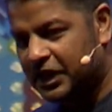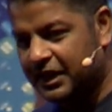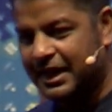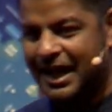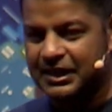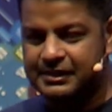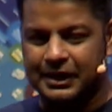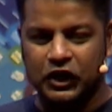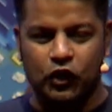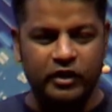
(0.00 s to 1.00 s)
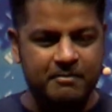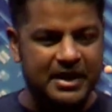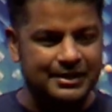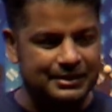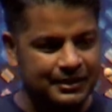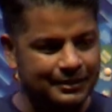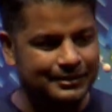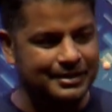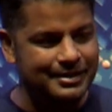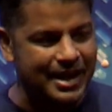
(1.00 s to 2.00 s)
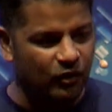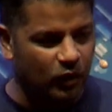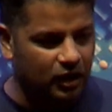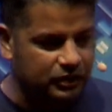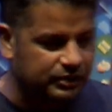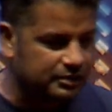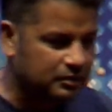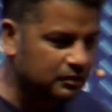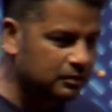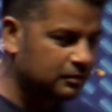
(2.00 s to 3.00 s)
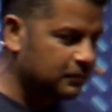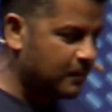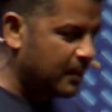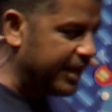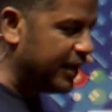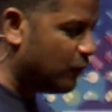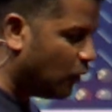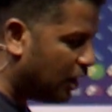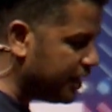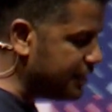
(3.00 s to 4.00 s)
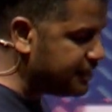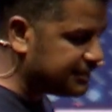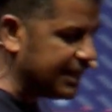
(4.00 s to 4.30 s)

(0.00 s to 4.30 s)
It adds agreement to networks. And why is